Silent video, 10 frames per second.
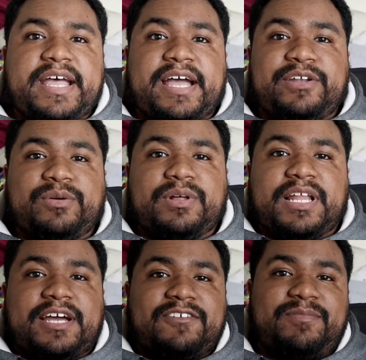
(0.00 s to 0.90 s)
I do a
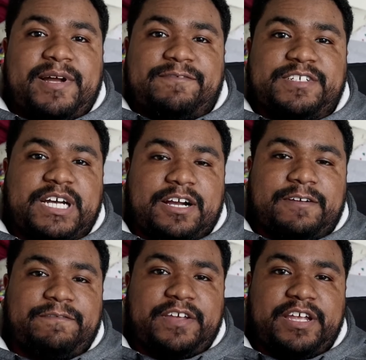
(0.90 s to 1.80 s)
lot of my
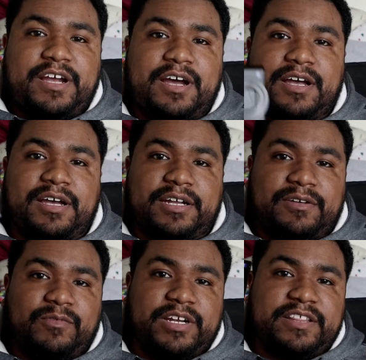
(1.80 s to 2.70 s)
photography
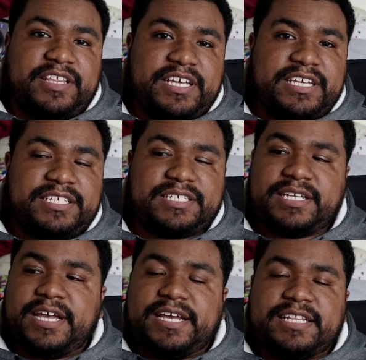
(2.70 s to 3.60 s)
on one of these.
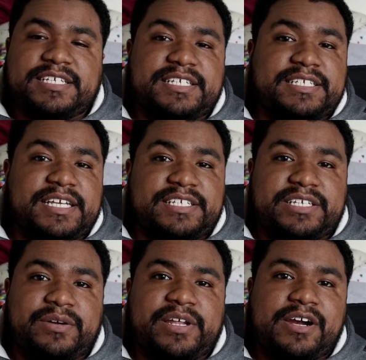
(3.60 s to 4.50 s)
This is a
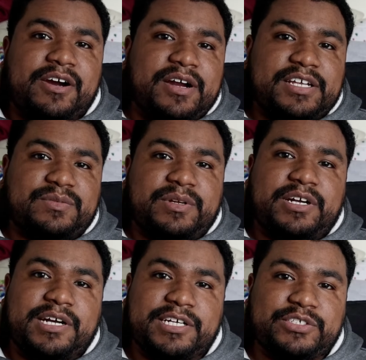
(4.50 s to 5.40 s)
Sony
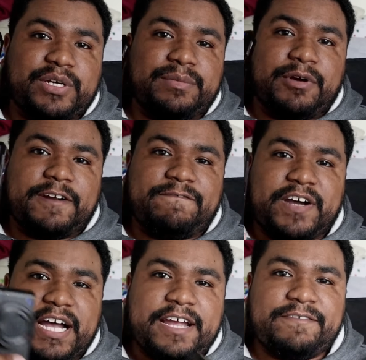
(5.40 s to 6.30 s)
RX100 Mark
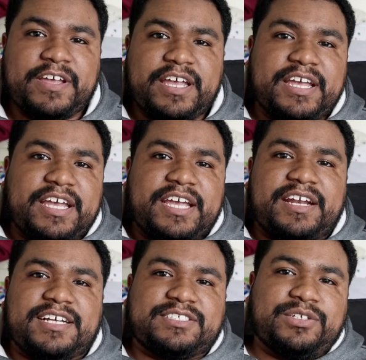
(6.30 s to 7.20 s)
V,
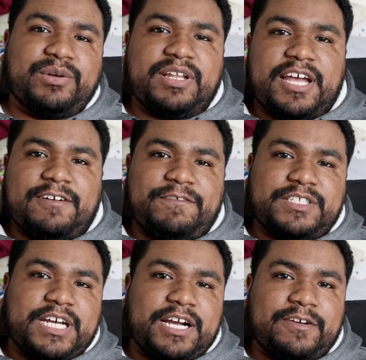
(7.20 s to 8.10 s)
and I also do a lot of
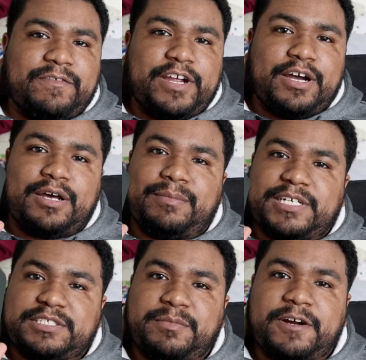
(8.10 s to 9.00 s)
photography on my
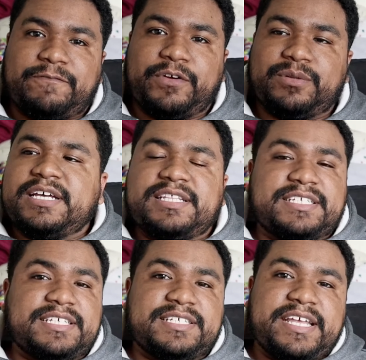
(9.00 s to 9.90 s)
smartphone.
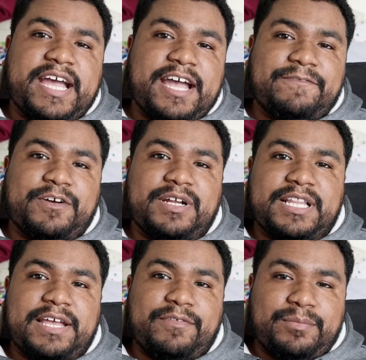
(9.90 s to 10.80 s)
This is the iPhone
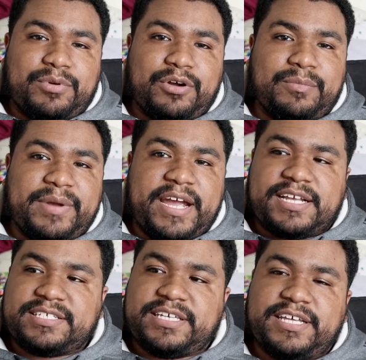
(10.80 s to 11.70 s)
11 Pro
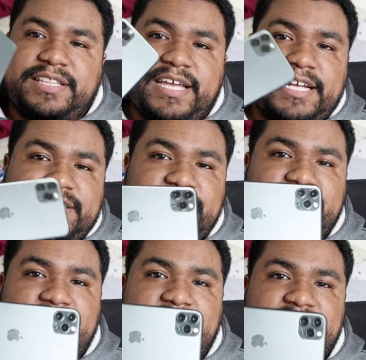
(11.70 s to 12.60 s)
Max in that
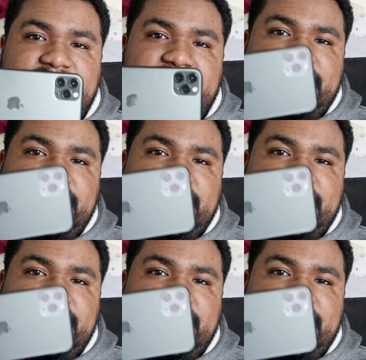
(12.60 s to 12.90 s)
nice